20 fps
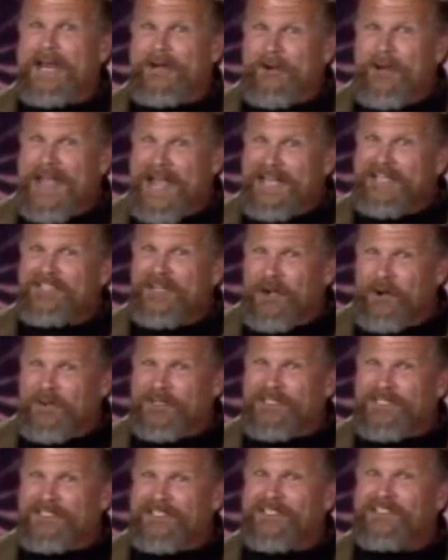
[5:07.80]
Matter has
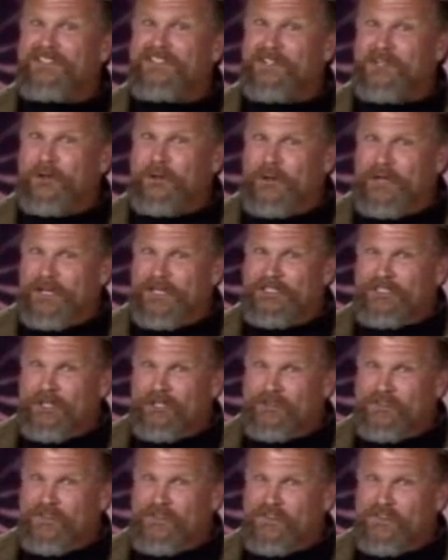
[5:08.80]
always existed, according to
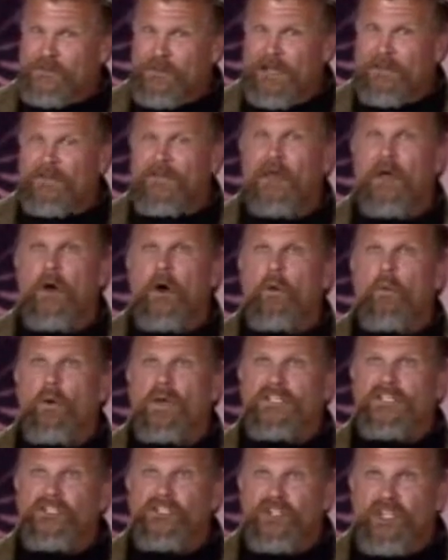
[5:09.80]
Joseph Smith.
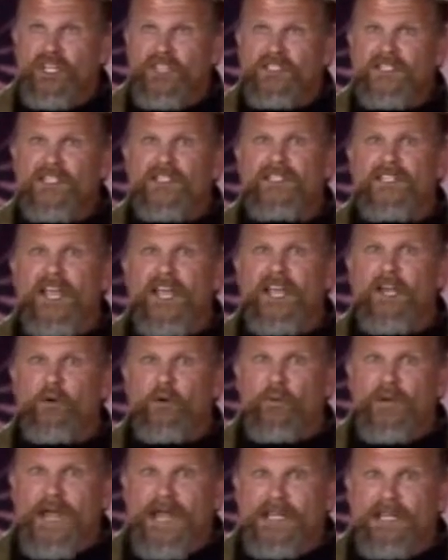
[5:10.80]
Was Jesus a
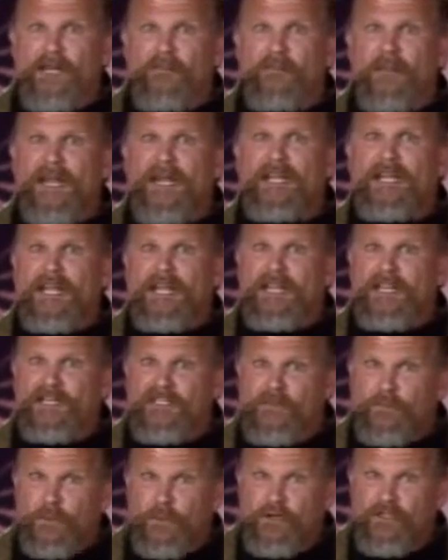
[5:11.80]
created being in
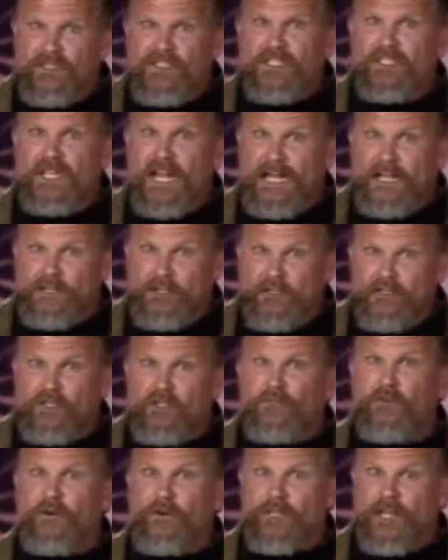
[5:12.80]
his person like
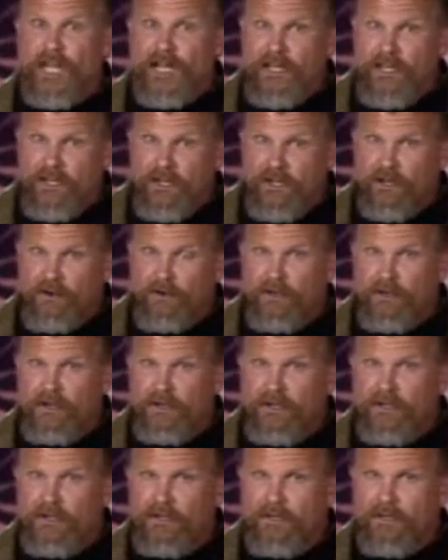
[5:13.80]
Lucifer and like you?
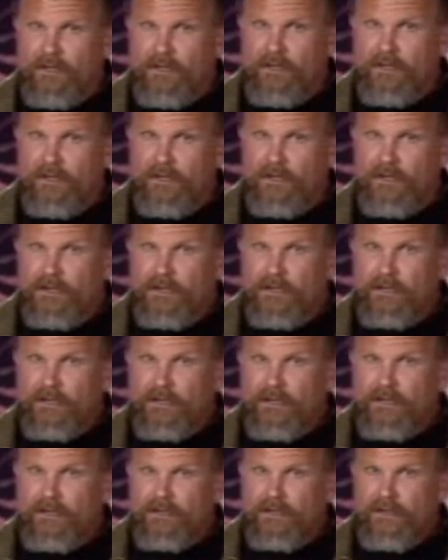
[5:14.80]

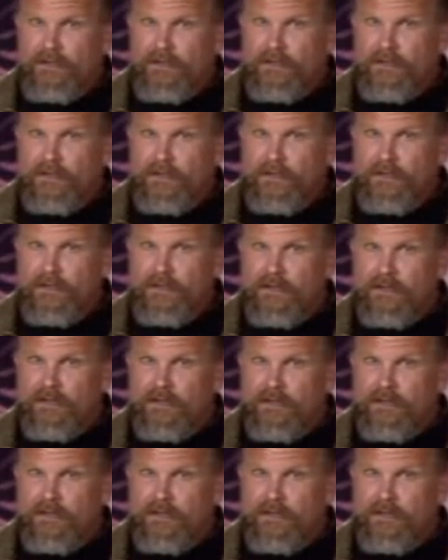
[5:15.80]
His spirit?